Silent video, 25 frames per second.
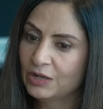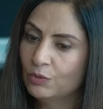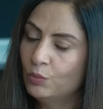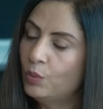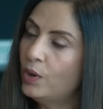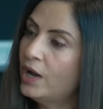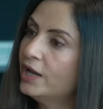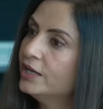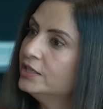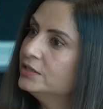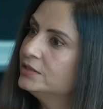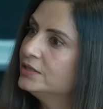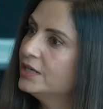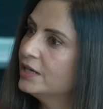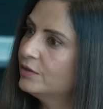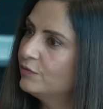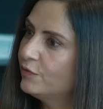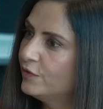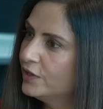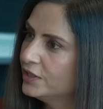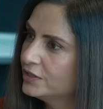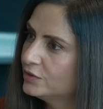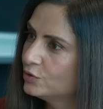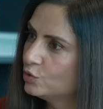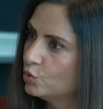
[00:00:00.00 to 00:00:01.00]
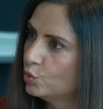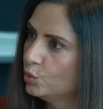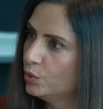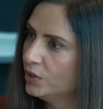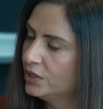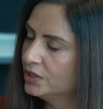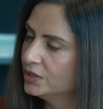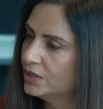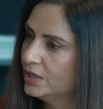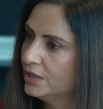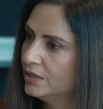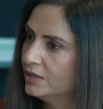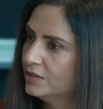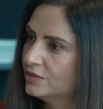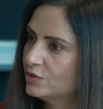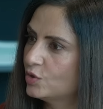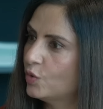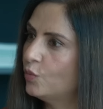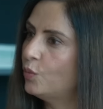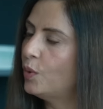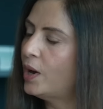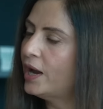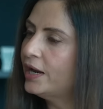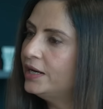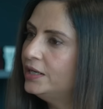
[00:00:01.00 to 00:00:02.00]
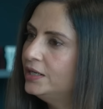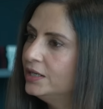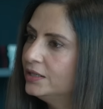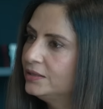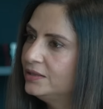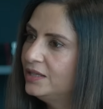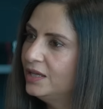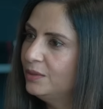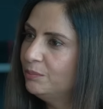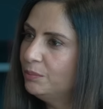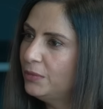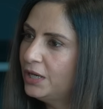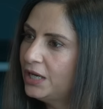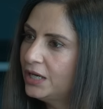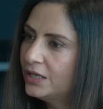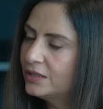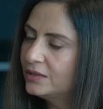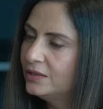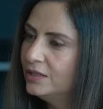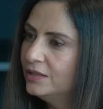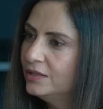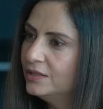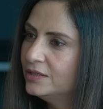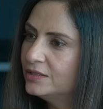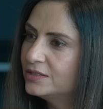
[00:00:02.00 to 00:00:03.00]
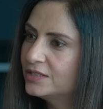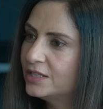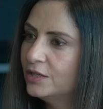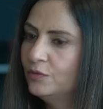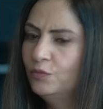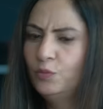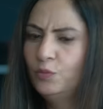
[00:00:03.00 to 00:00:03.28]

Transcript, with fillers: why is Netflix doing this or why did they make this